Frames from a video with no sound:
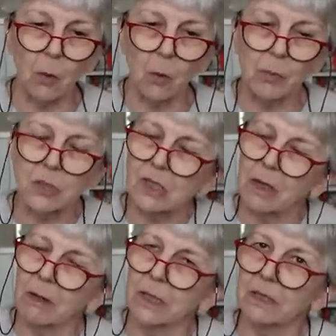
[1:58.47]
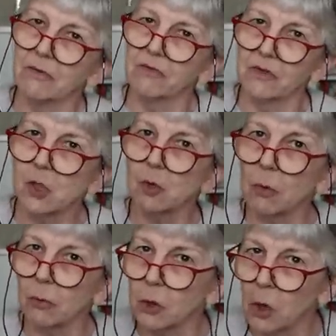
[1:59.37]
almost like a
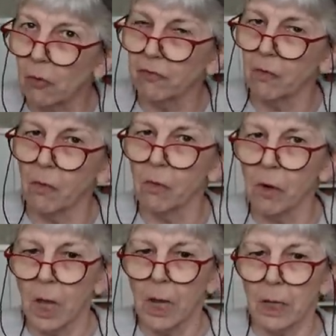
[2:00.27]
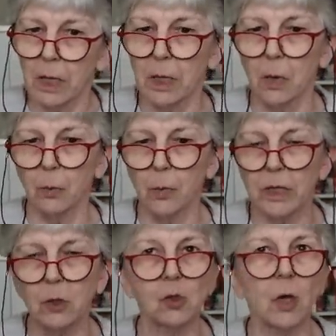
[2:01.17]
visual novel uh, where
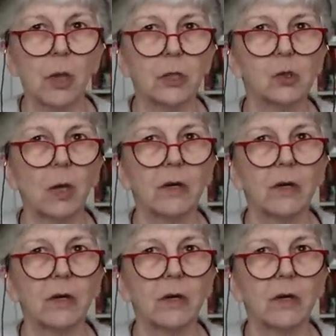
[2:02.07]
you're trying to